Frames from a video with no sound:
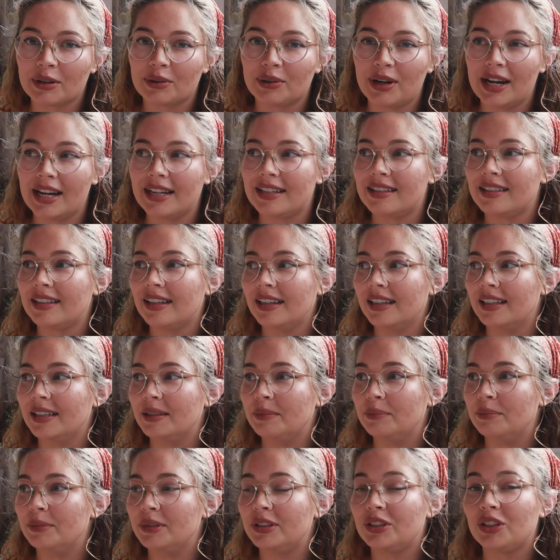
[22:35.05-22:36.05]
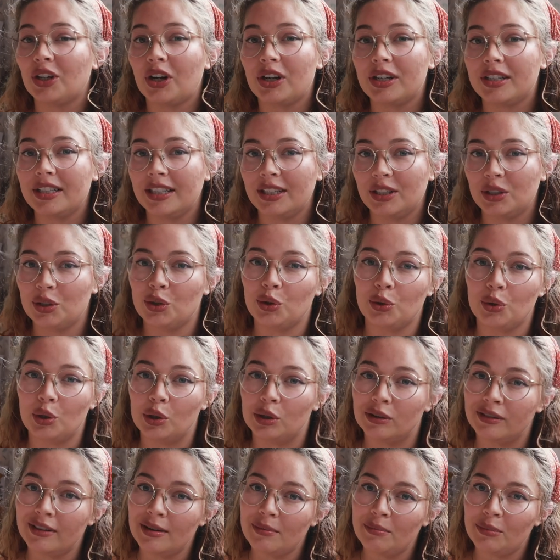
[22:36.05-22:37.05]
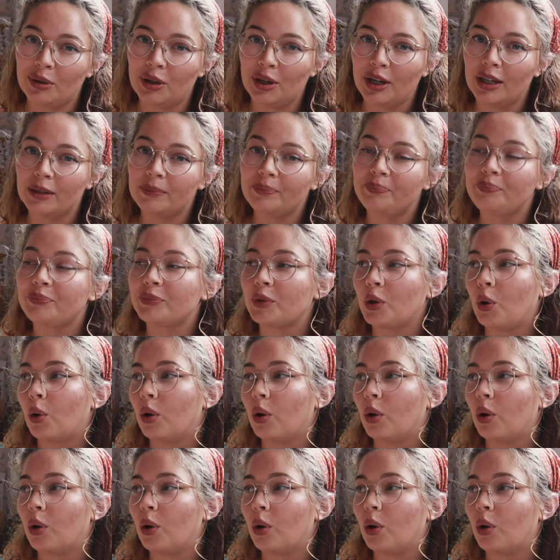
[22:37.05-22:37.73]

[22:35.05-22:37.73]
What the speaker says: a great start into November.